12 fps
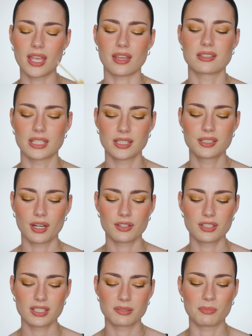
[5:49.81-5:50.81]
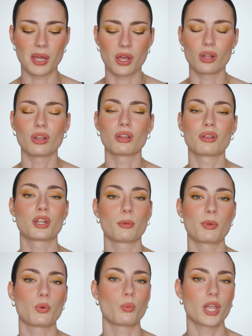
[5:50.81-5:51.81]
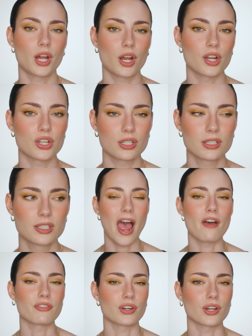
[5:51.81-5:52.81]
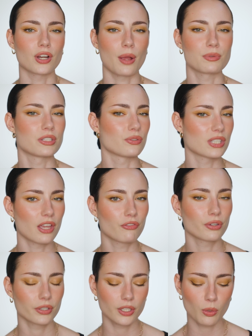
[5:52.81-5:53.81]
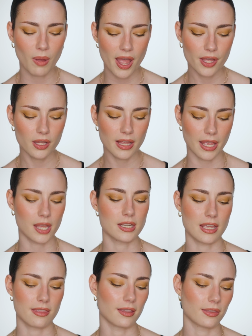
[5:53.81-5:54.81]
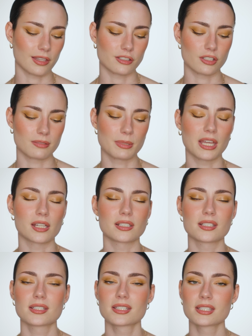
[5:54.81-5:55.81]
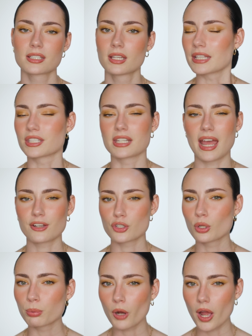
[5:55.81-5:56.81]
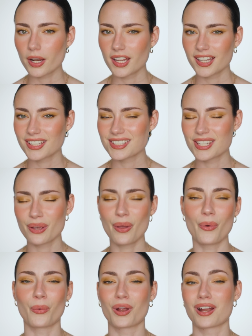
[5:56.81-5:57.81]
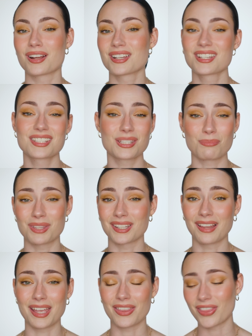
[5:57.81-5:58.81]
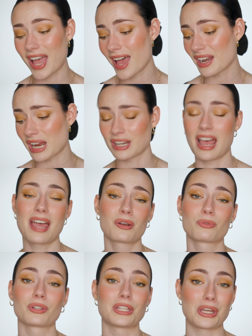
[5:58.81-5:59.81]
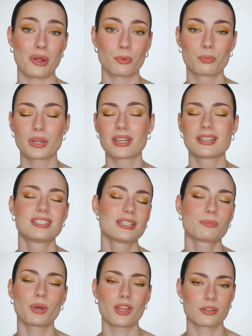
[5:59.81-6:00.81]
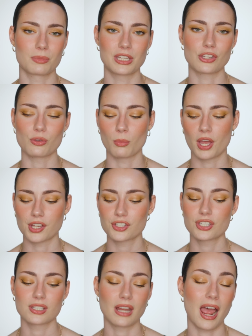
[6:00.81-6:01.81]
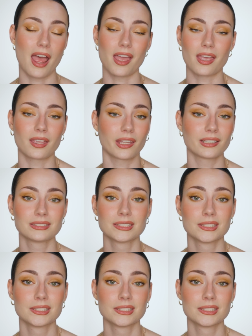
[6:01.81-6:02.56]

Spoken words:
it did start to smell a little bit weird after I was using it for a little while, and I think that's just because it's a natural product or something like that. I don't really know, but it didn't bother me too much. I